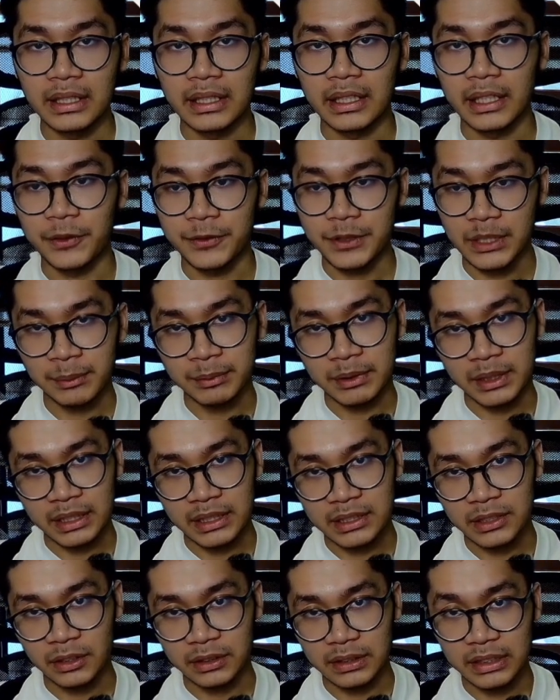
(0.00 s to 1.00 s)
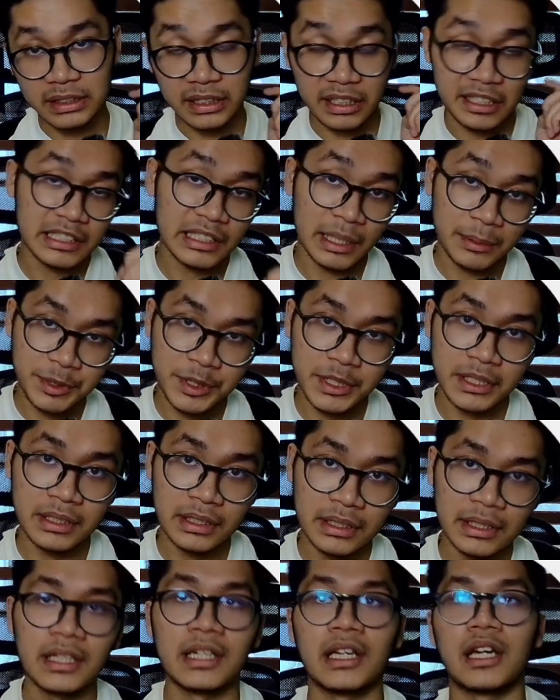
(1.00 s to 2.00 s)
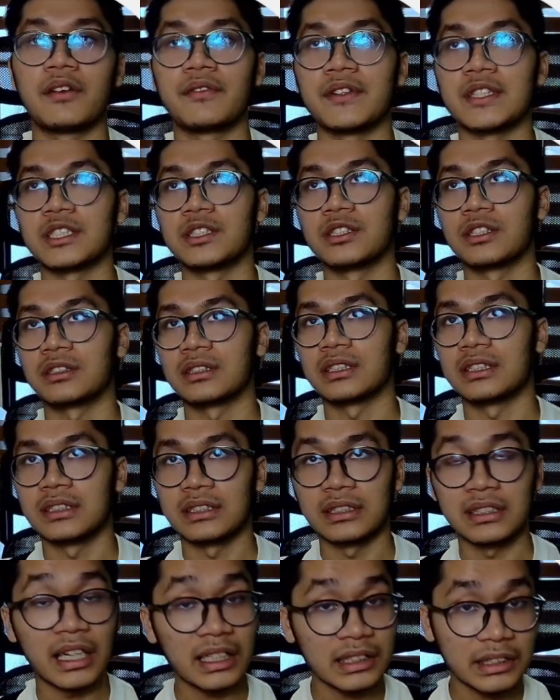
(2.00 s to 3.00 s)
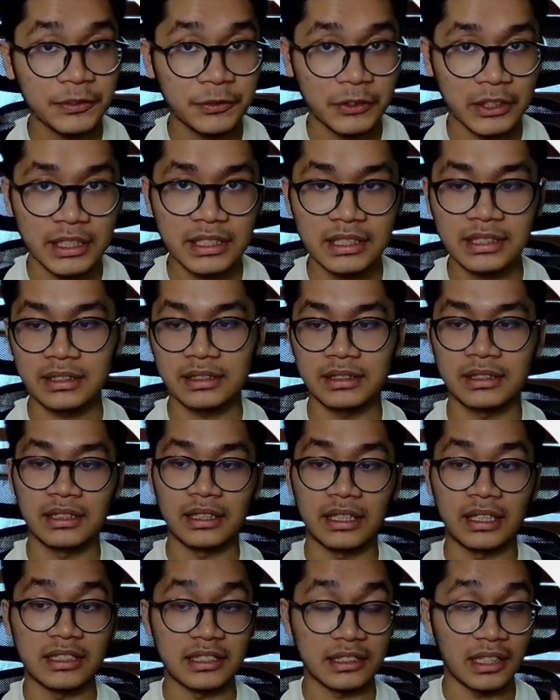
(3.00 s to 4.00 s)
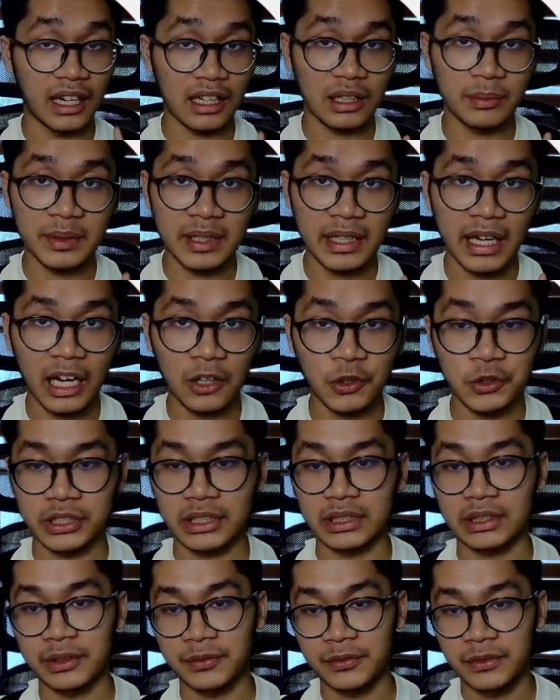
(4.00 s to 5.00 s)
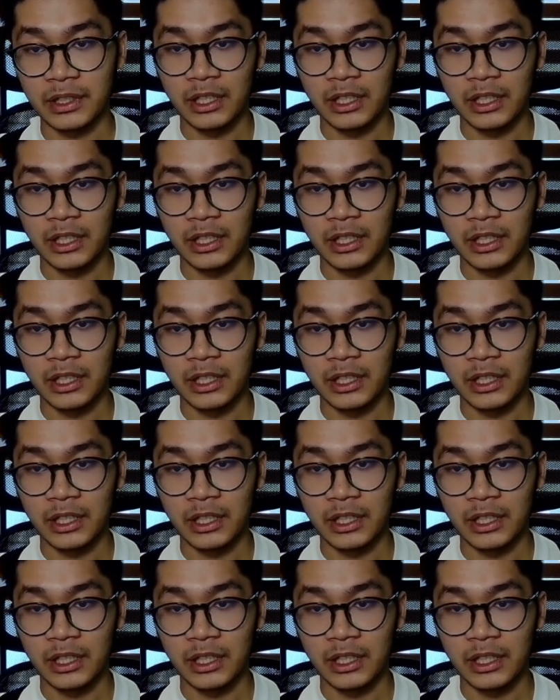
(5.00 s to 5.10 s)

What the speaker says: If something is not in the exception, if it's not in the dative list, it's gotta be accusative.